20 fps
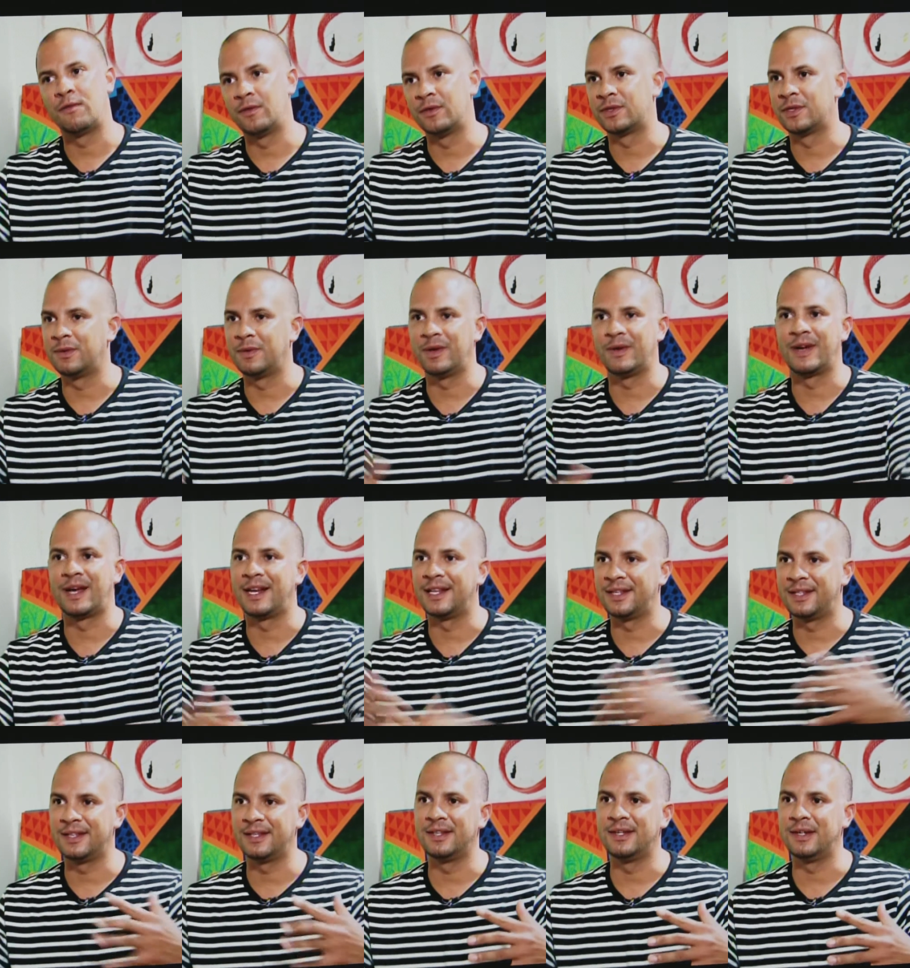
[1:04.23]
So we don't got to,
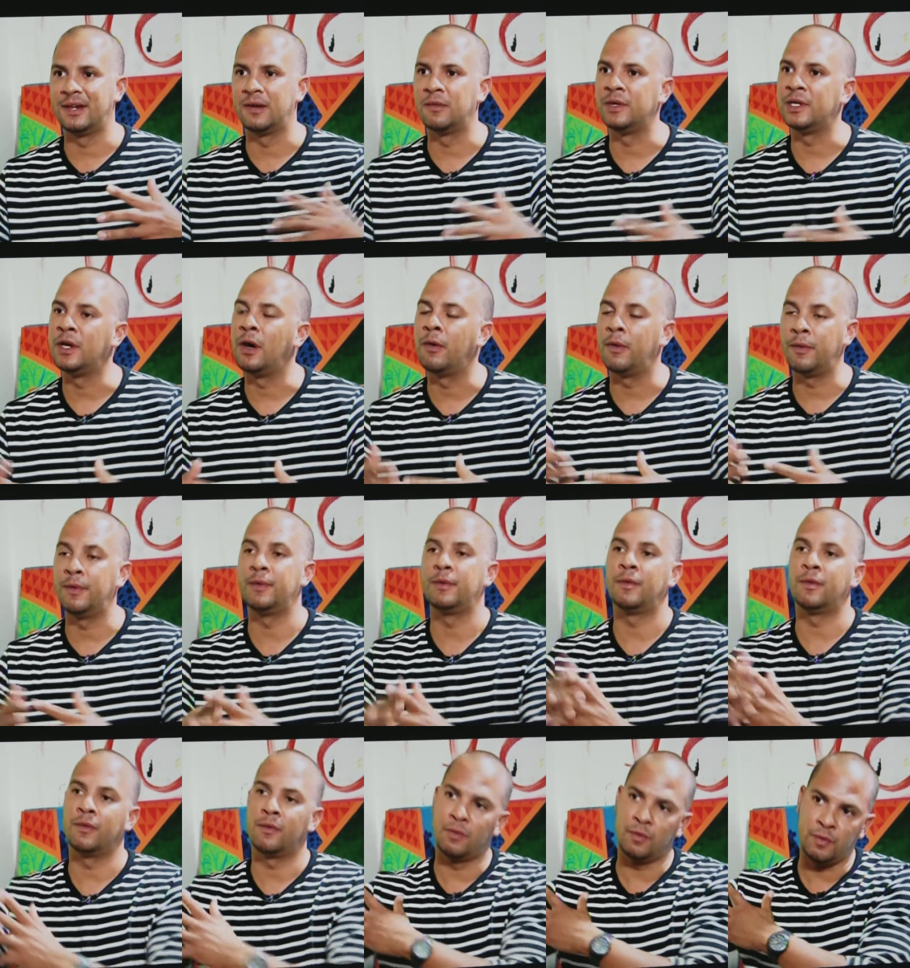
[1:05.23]
you know,
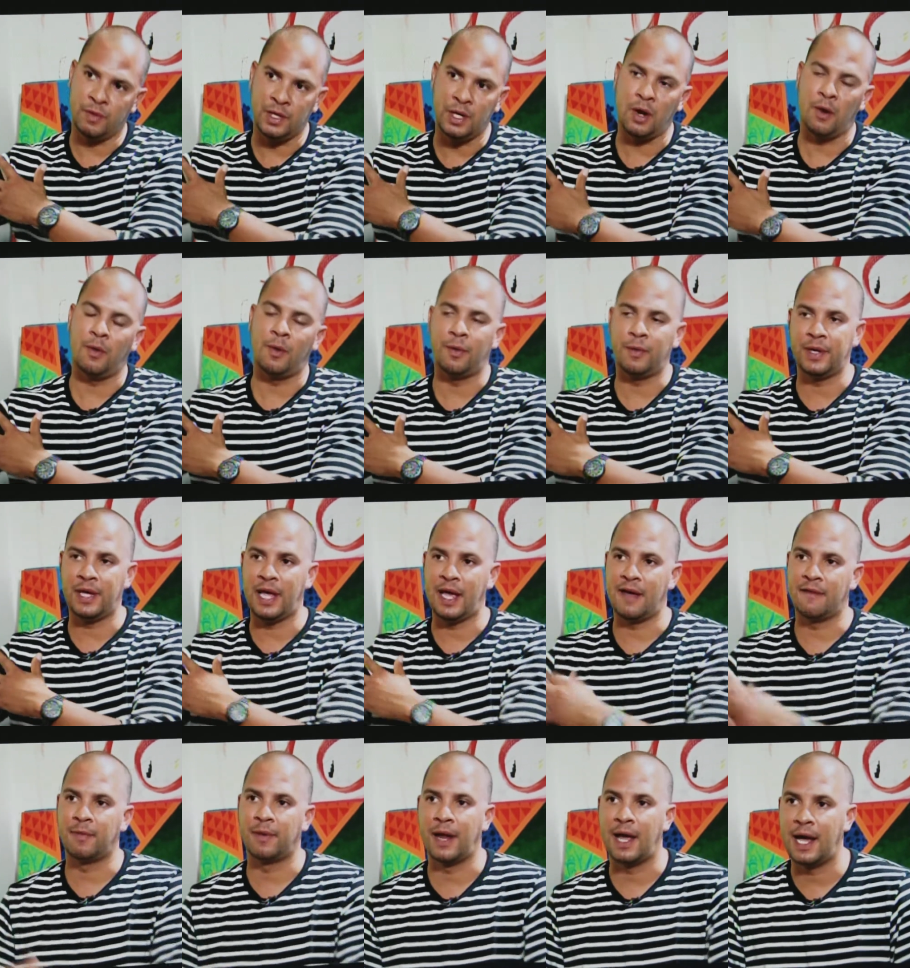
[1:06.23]
we know what we have
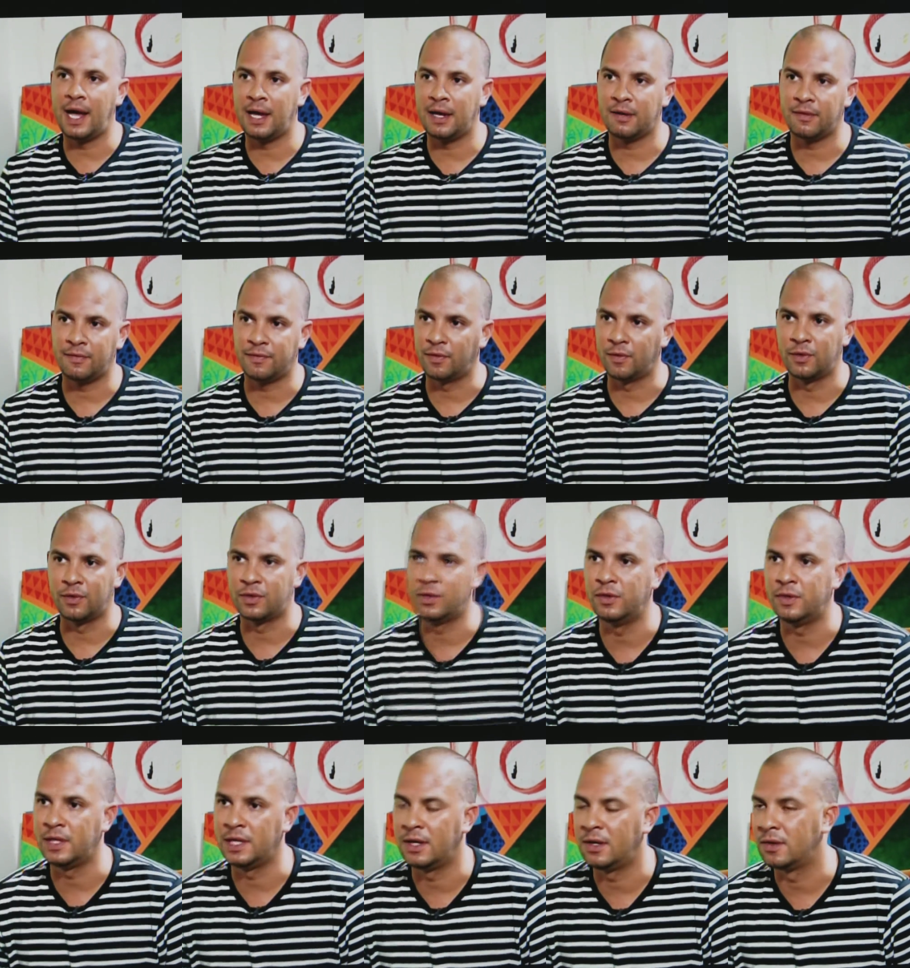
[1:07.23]
planned for 2
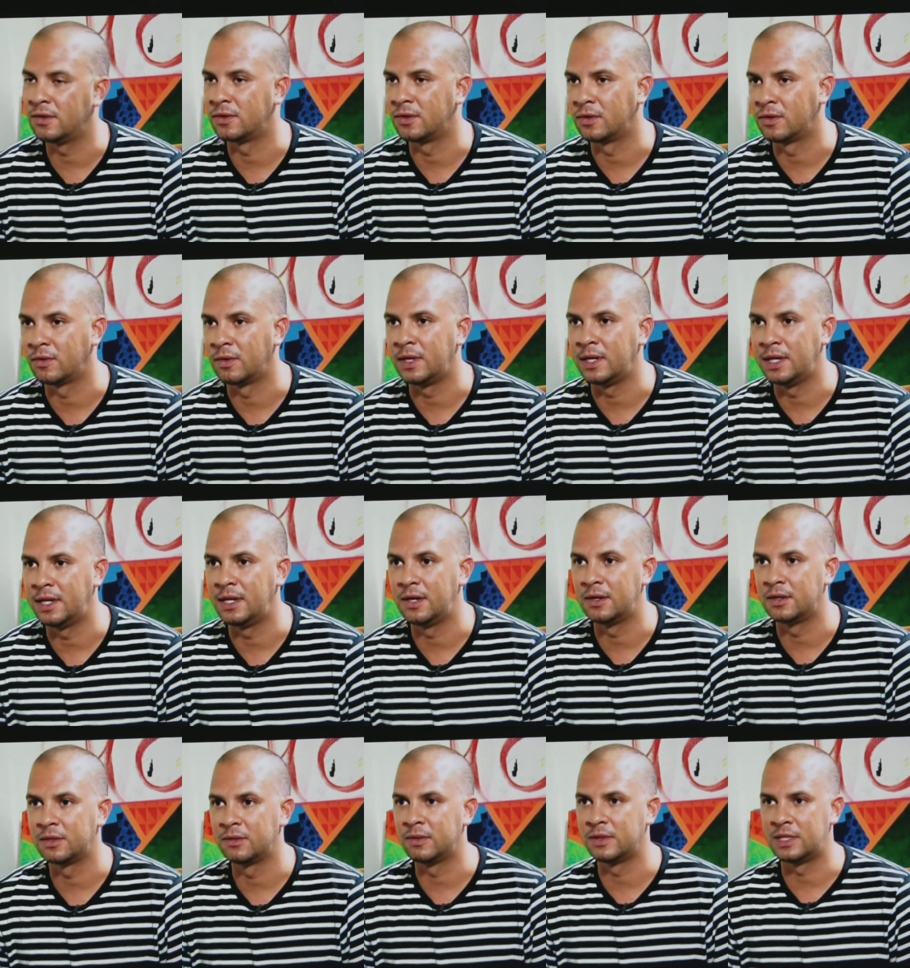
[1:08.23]
years or 3 years,
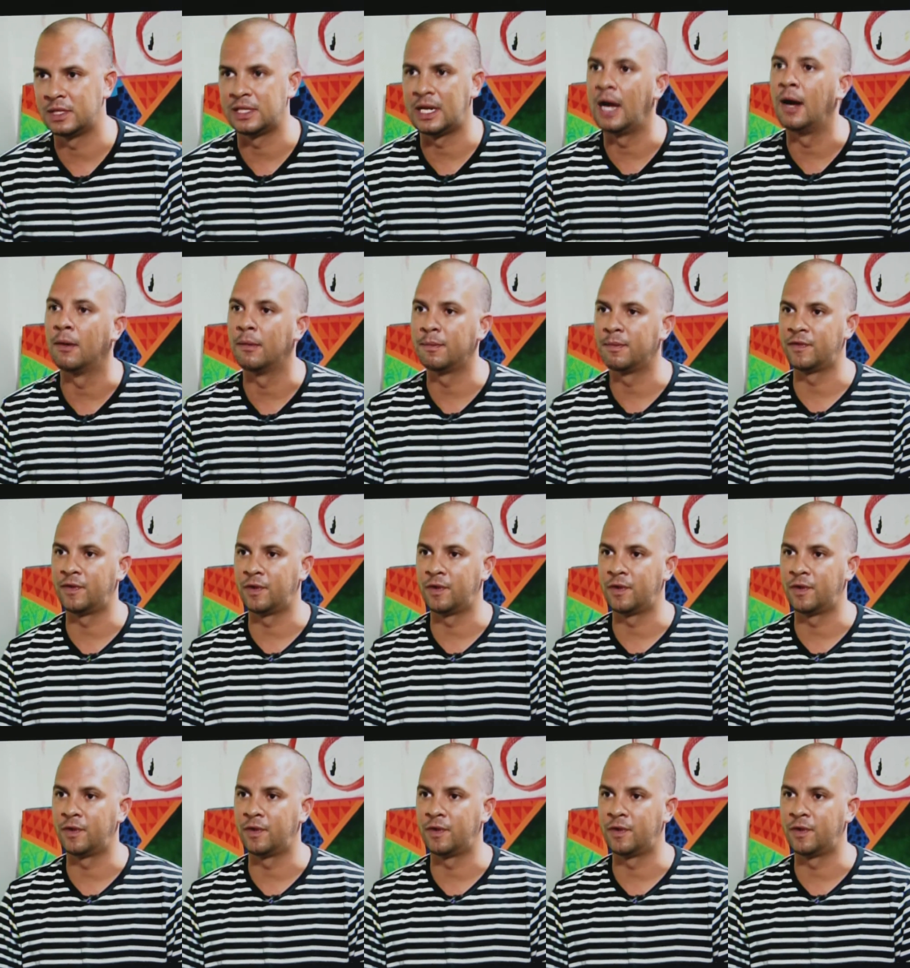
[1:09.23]
which is helpful.